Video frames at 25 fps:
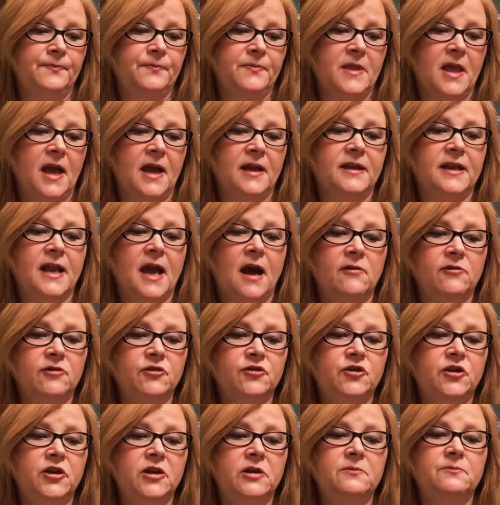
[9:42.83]

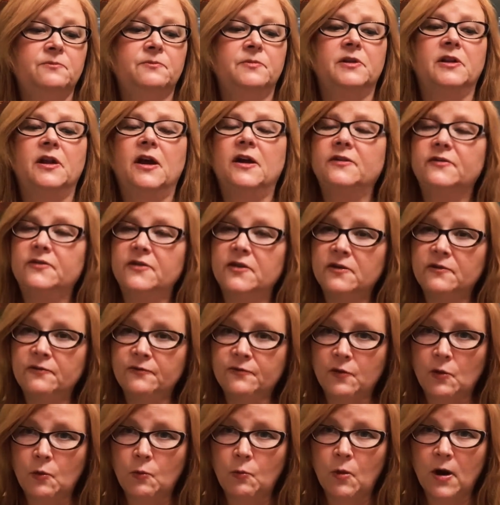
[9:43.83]
Acknowledge it, bless it
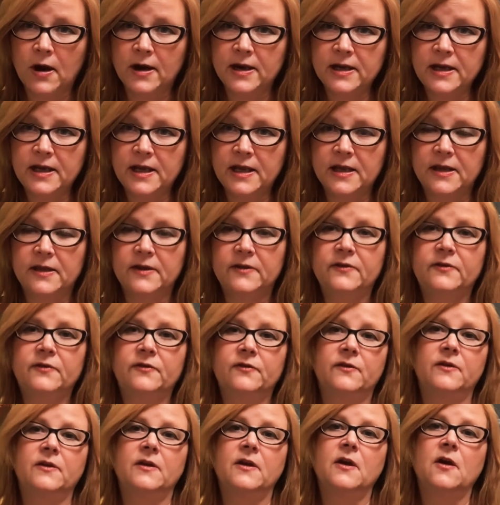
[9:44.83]
for what it
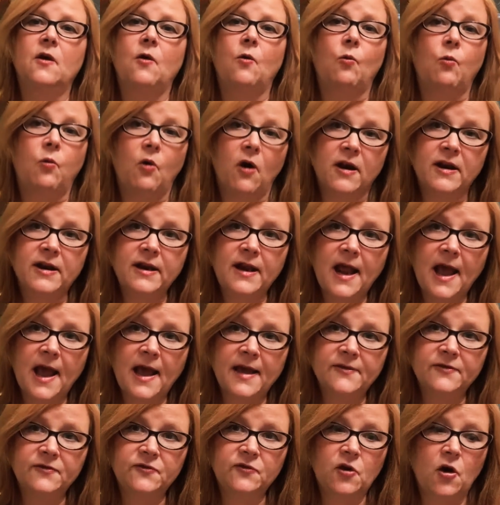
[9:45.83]
is, what it
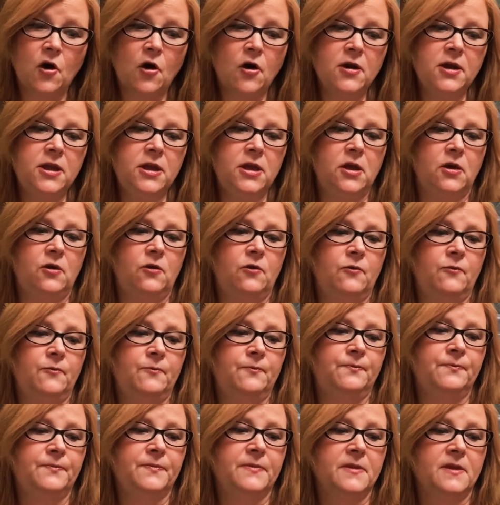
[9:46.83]
has taught you.
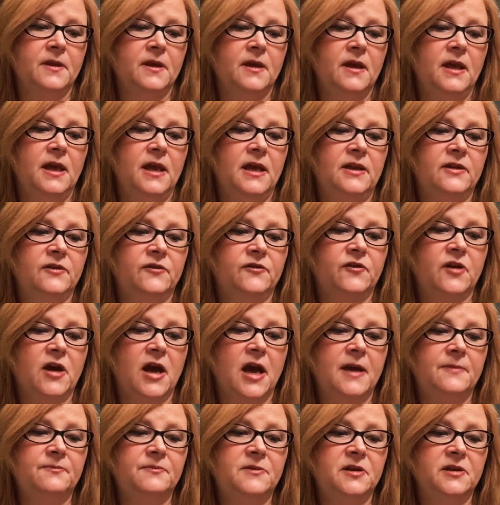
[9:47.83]
It is
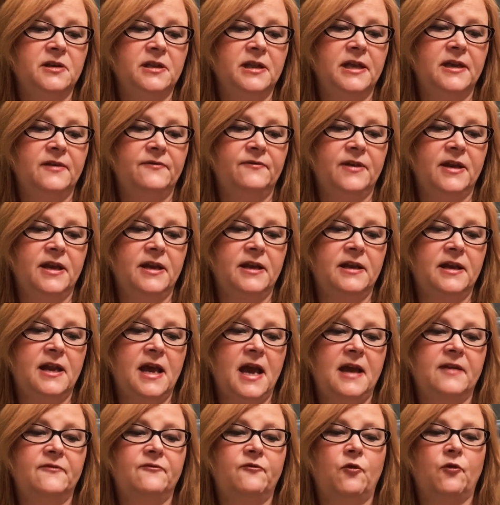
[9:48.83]
time to live in
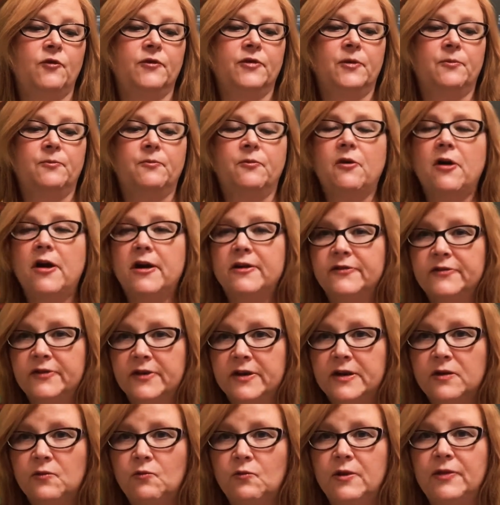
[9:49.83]
and for the
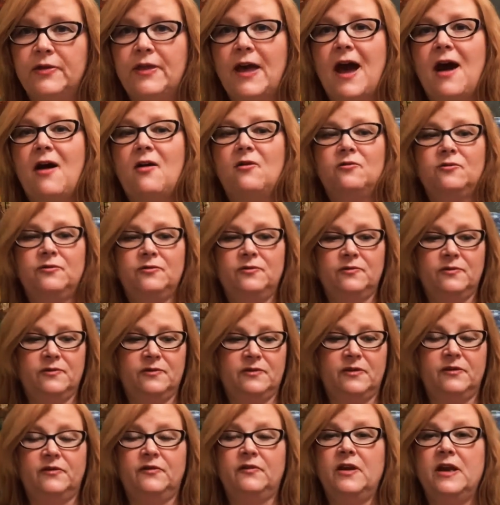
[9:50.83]
present without
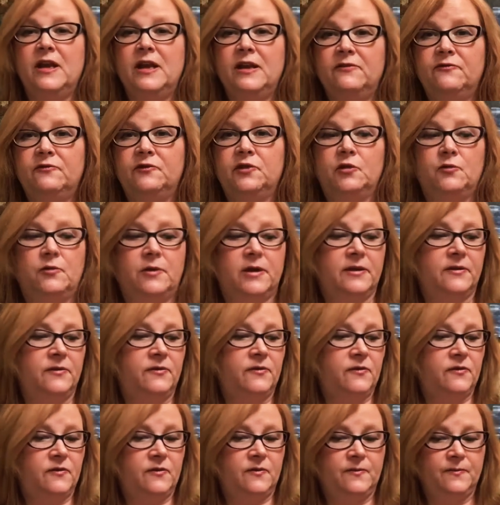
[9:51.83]
this
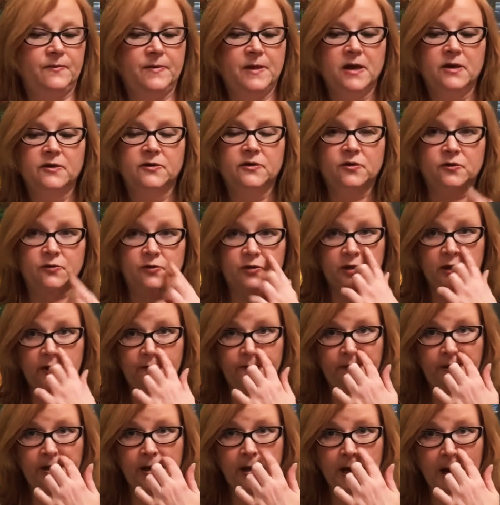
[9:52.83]
influence. So
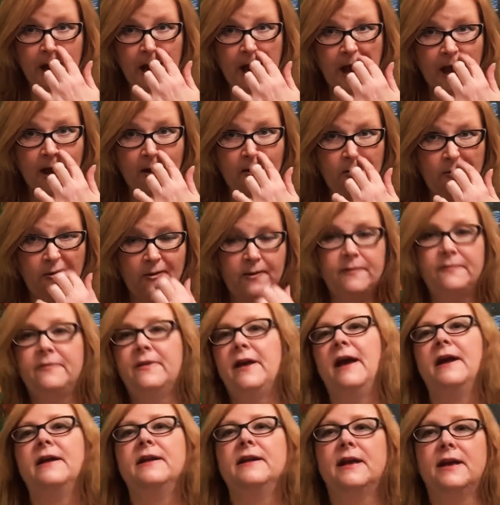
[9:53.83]
shifting out of
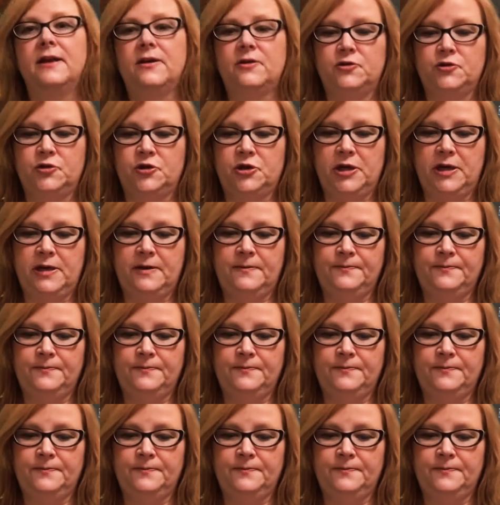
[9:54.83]
that energy.